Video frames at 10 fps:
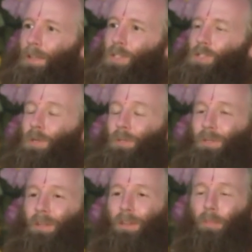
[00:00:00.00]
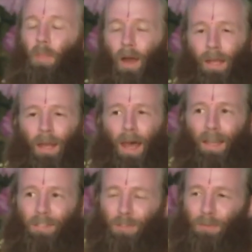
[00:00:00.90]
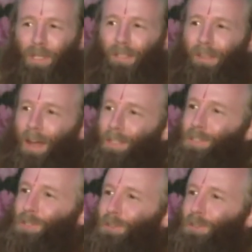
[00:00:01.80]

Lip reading: So the mind has to be attached